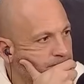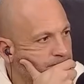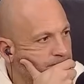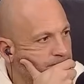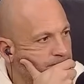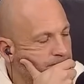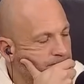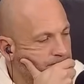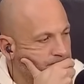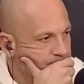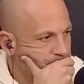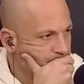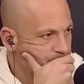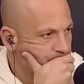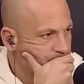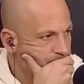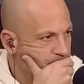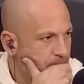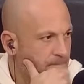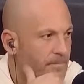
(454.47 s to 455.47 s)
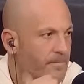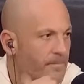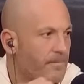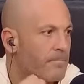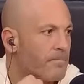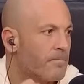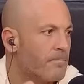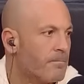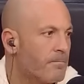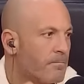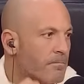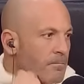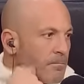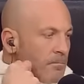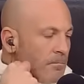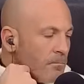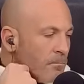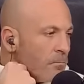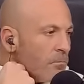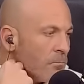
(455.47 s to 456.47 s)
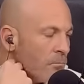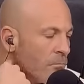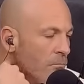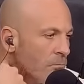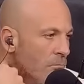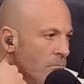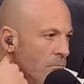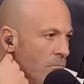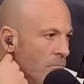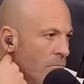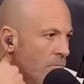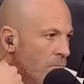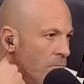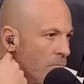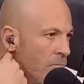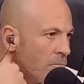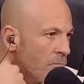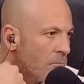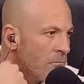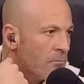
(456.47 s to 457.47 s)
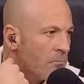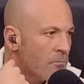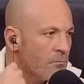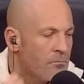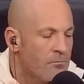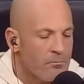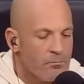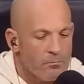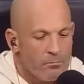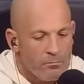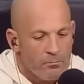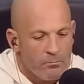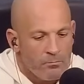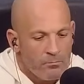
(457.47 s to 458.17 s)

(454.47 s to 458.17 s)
(not speaking)